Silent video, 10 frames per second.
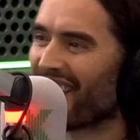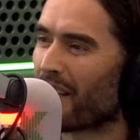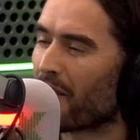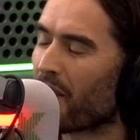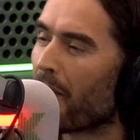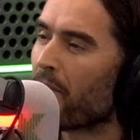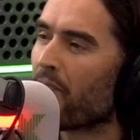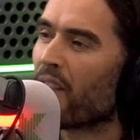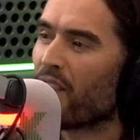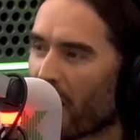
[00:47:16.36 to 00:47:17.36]
systems. It does
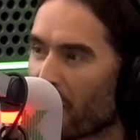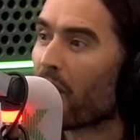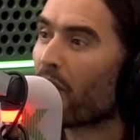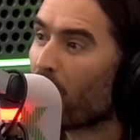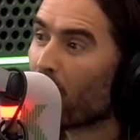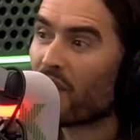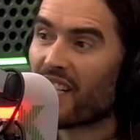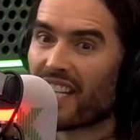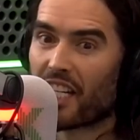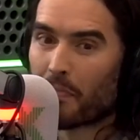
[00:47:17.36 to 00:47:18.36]
work. No, of course
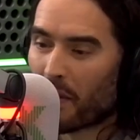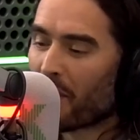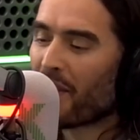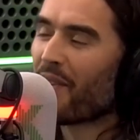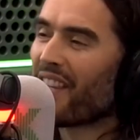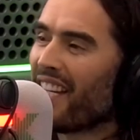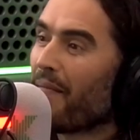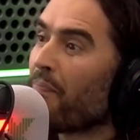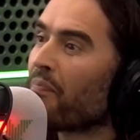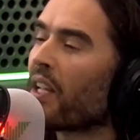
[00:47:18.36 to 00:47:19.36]
it does. Yeah,
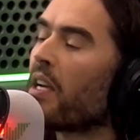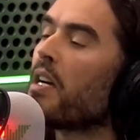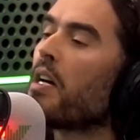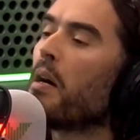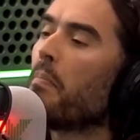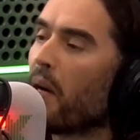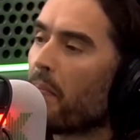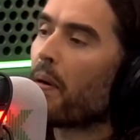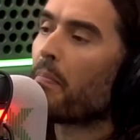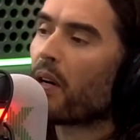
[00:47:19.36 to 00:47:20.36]
but it's a model.
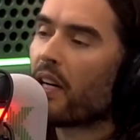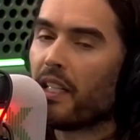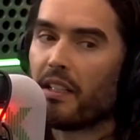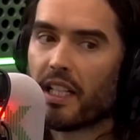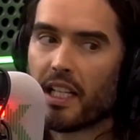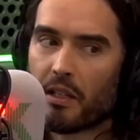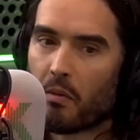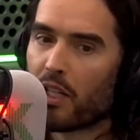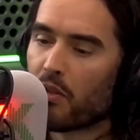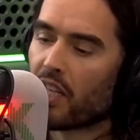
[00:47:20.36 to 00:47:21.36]
But Brian,
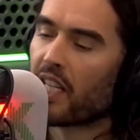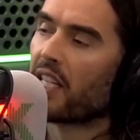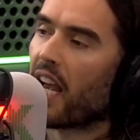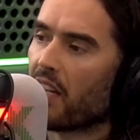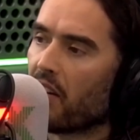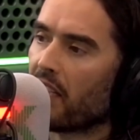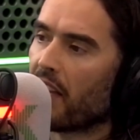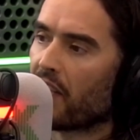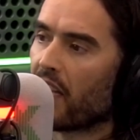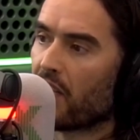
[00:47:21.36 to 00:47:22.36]
when you say satellite
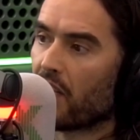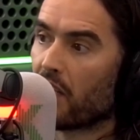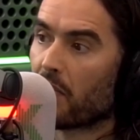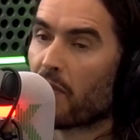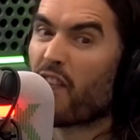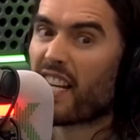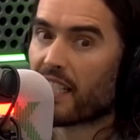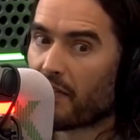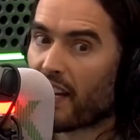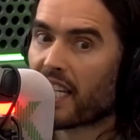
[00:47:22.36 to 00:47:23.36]
navigation systems,
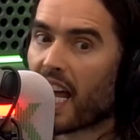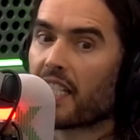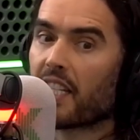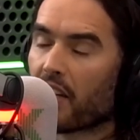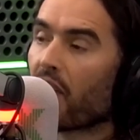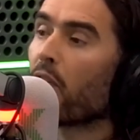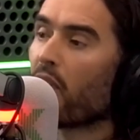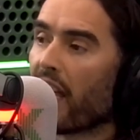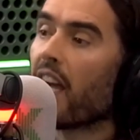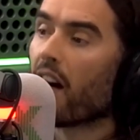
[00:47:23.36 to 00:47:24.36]
fantastic though
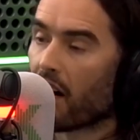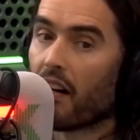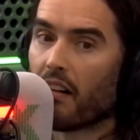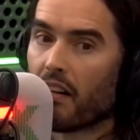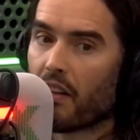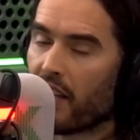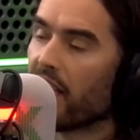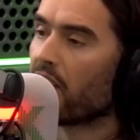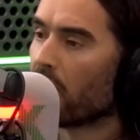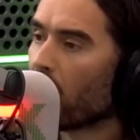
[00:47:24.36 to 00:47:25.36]
they are,
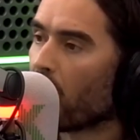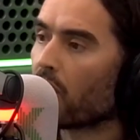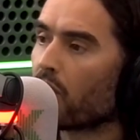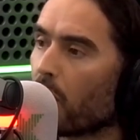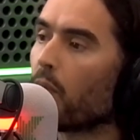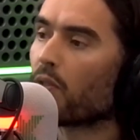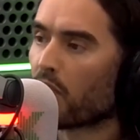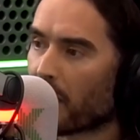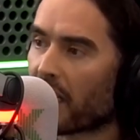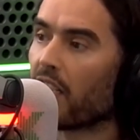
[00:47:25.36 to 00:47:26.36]
these are not tools
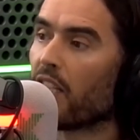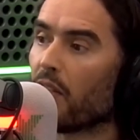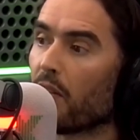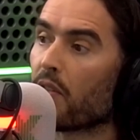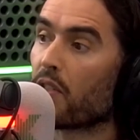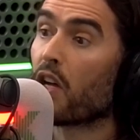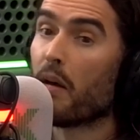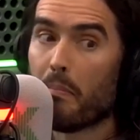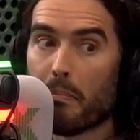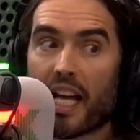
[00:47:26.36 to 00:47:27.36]
that we're going to use
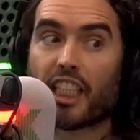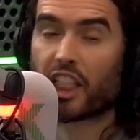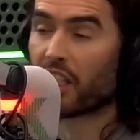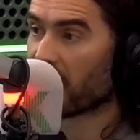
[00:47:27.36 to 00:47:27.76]
to measure